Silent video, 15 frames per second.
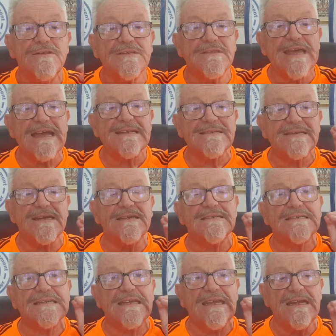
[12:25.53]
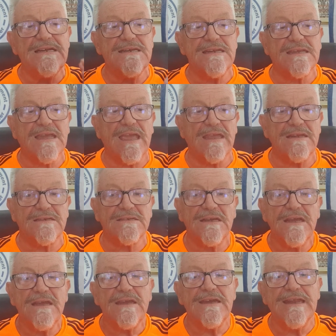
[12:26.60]
that tends to indicate
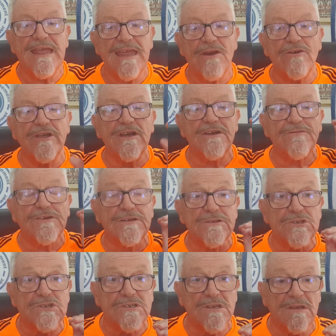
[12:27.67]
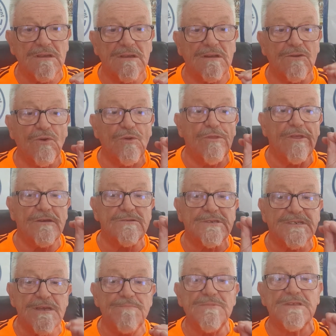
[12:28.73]
an area of concern, although
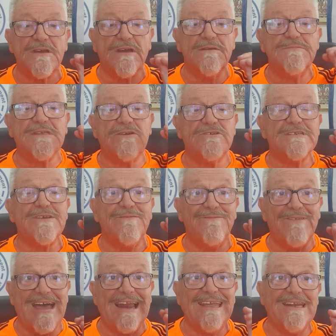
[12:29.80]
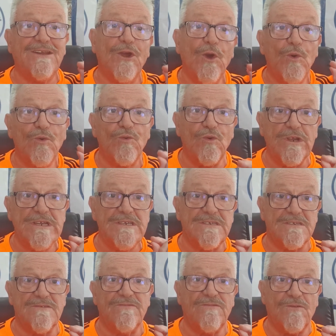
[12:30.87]
sometimes there is a valid
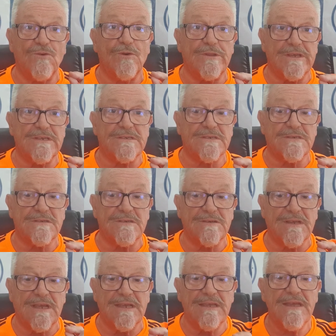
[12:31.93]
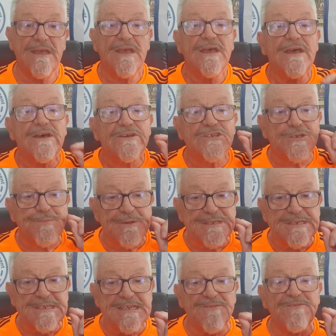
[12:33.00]
reason for this. Okay,
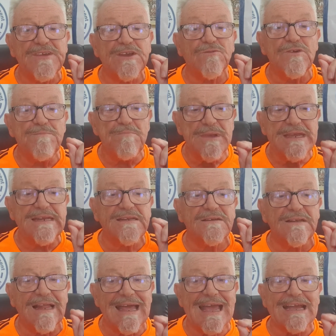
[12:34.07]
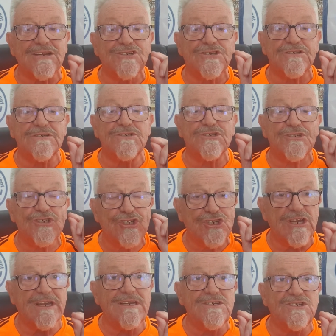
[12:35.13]
specific remedial actions and
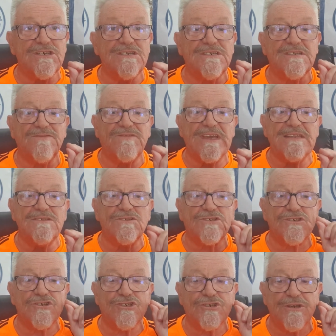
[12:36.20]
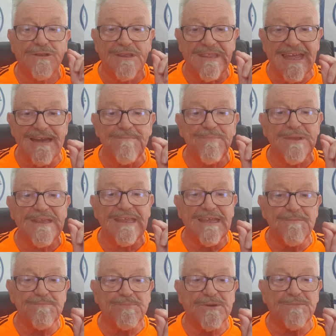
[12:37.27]
change interventions should then be
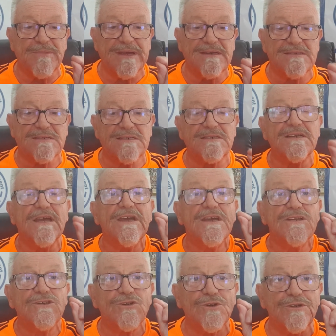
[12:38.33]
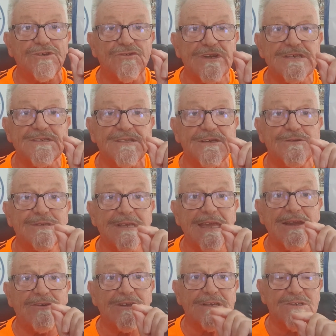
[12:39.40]
implemented to address those
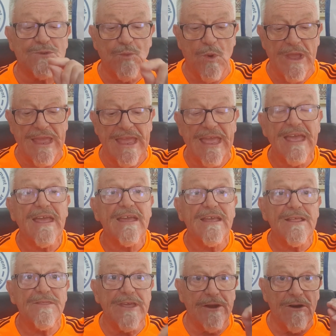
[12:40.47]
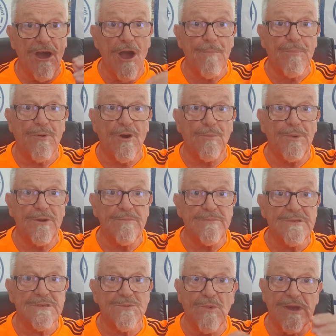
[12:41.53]
areas where there are
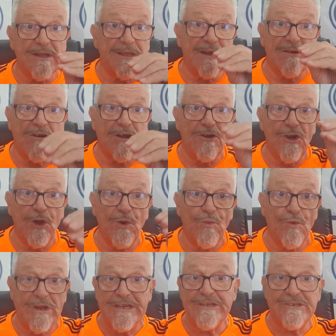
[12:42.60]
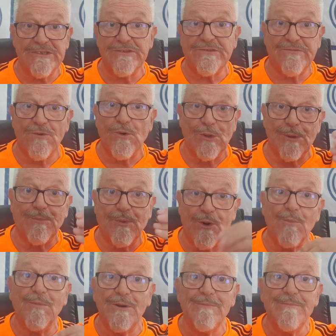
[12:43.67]
problems, where there are no reasons for the
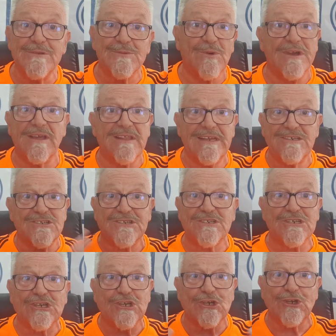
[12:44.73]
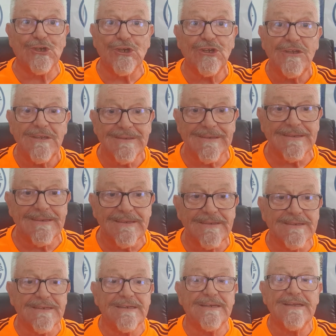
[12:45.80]
problems, where they just occur,
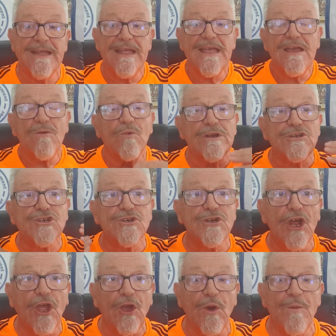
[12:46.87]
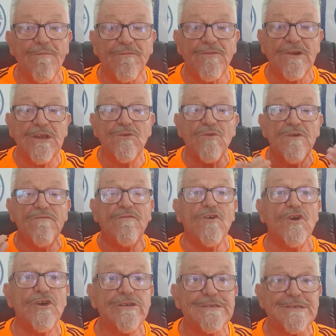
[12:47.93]
which should hopefully
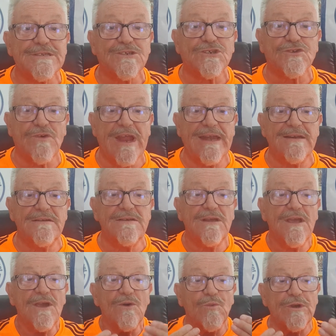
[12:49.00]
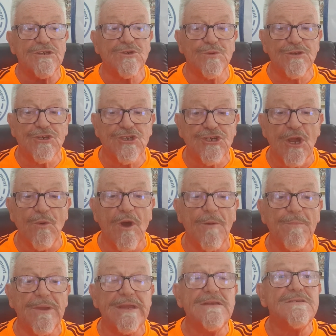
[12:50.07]
reverse the trend, which would show
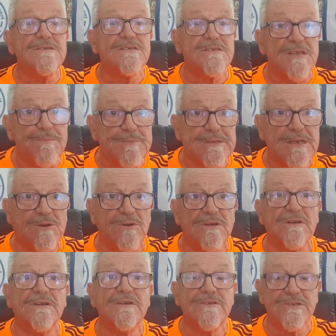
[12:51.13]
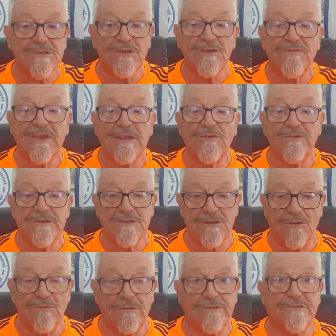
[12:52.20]
up in subsequent survey
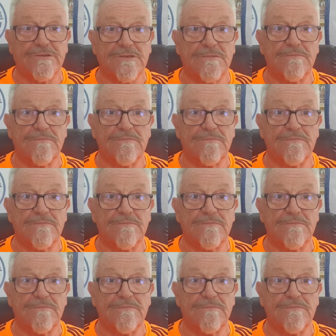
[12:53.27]
results.